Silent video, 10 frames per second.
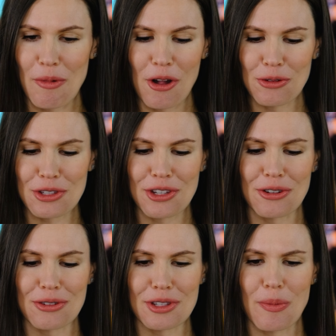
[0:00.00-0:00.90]
I'm always
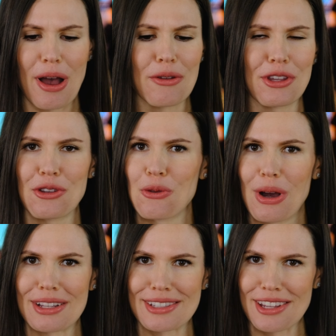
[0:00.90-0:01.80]
curious about the
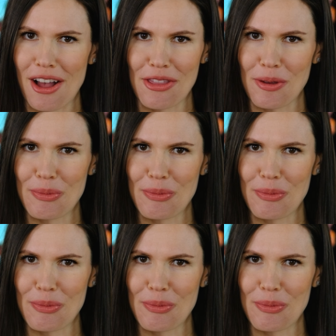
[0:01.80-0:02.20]
new ones on the